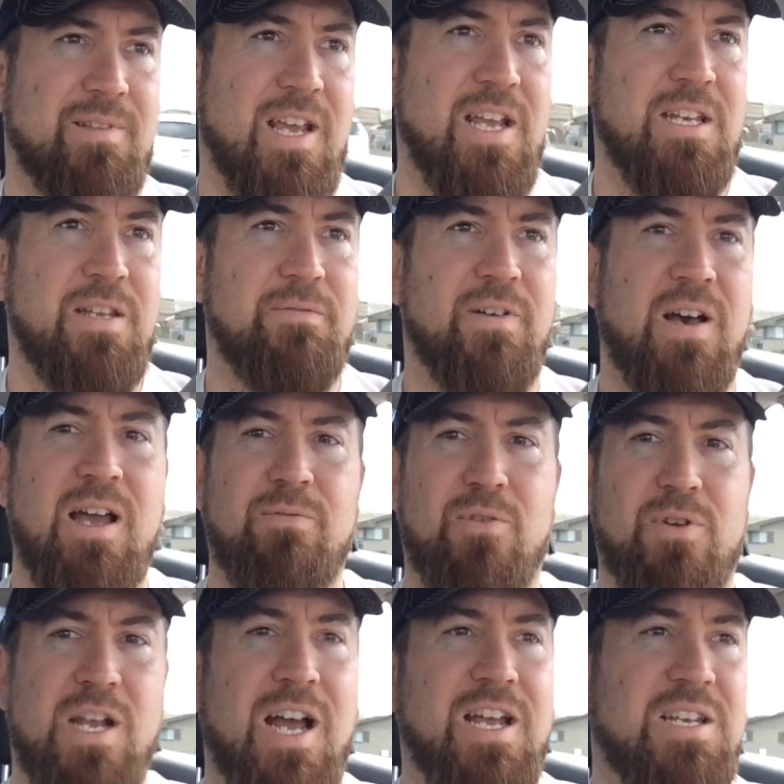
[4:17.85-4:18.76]

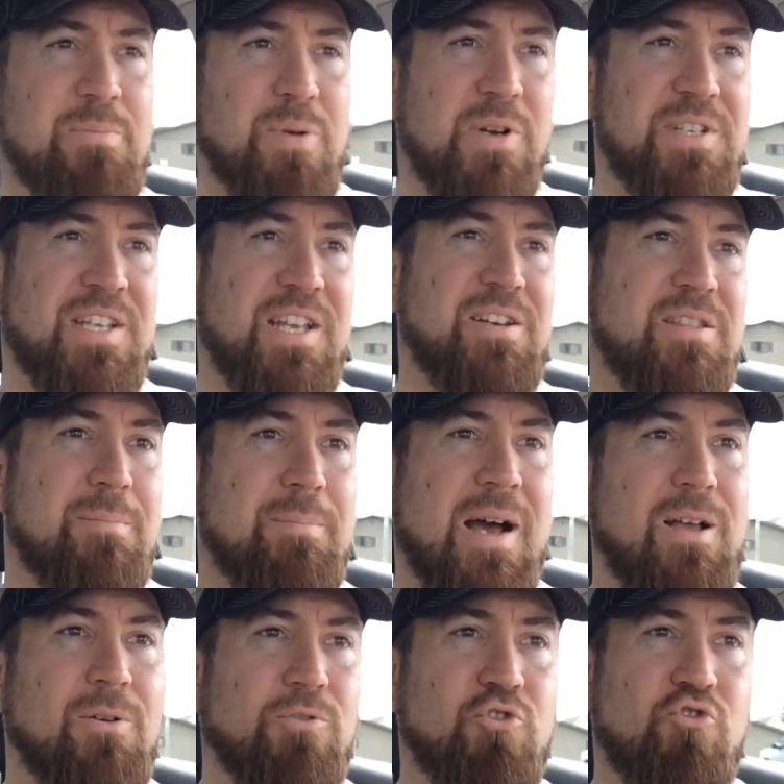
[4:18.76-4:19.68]
85 or 90 percent of the
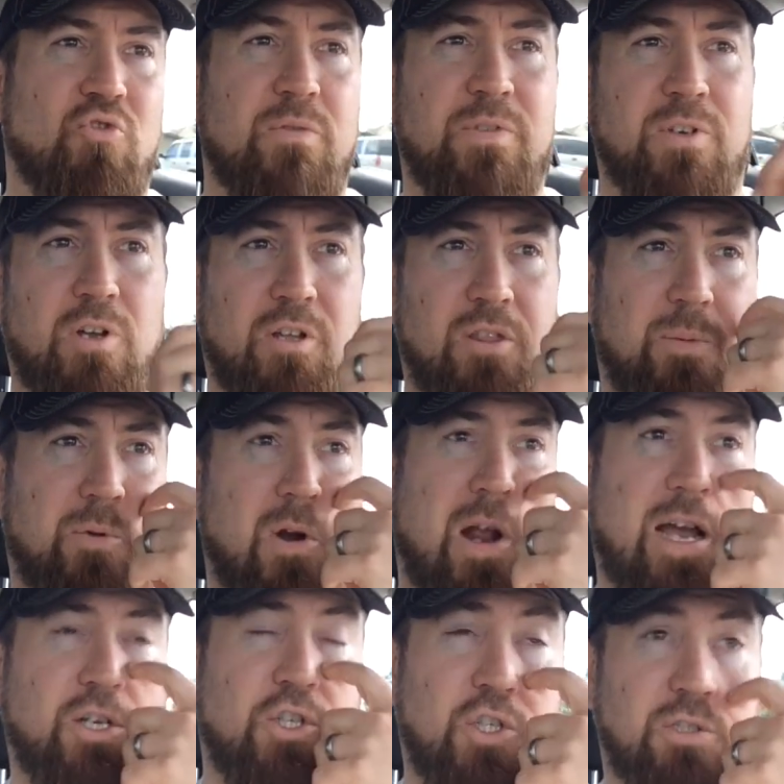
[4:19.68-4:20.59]
miles driven on them
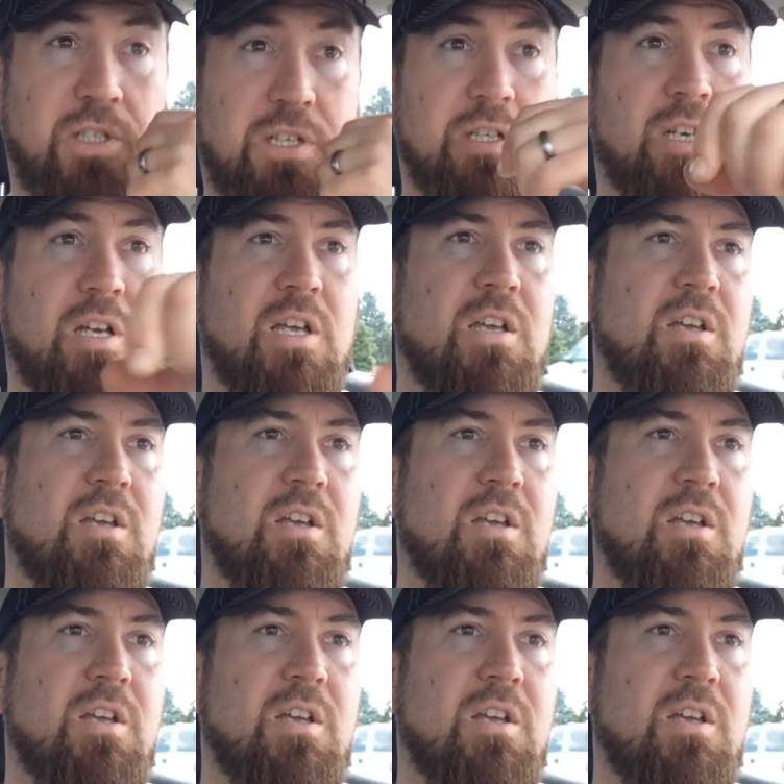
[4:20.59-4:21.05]
are actually